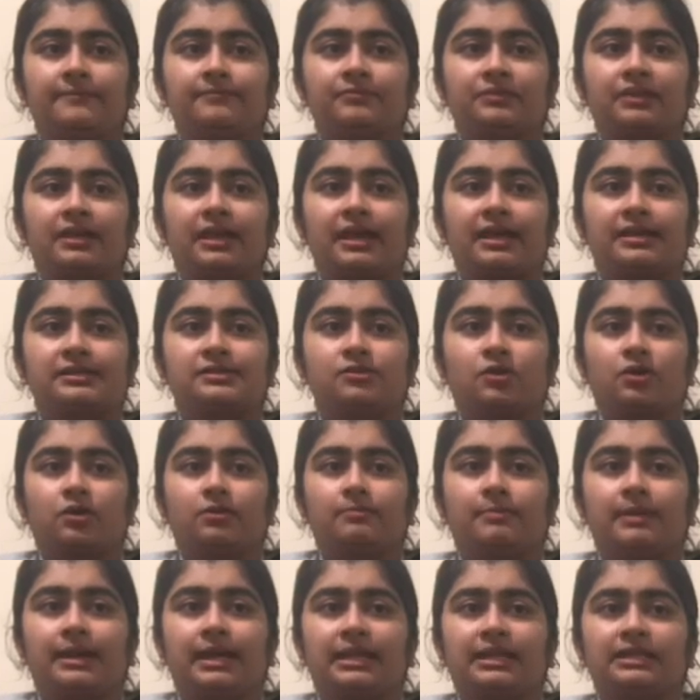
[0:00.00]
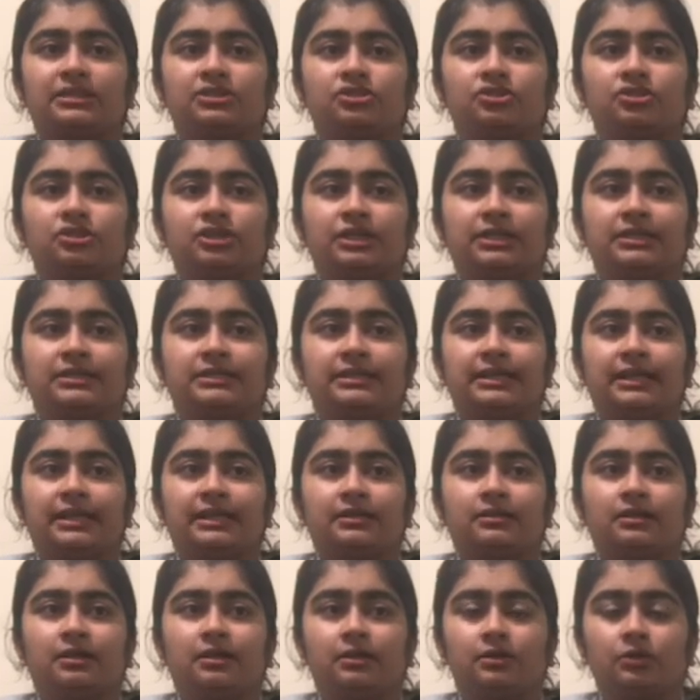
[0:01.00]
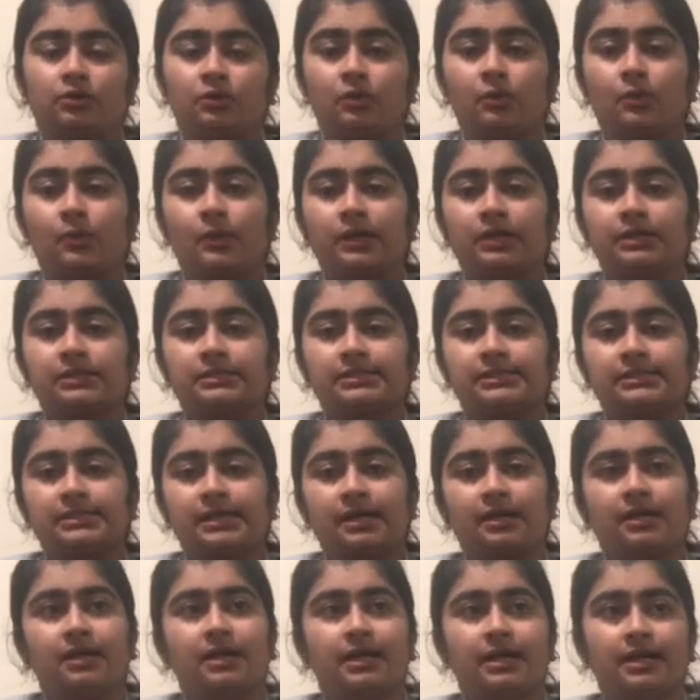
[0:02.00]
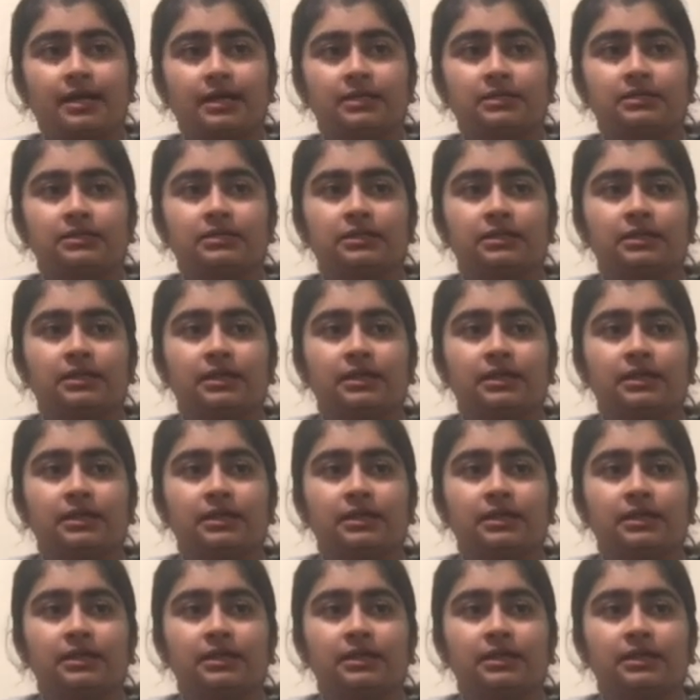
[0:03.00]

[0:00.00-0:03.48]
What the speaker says: as on balance sheet date towards the current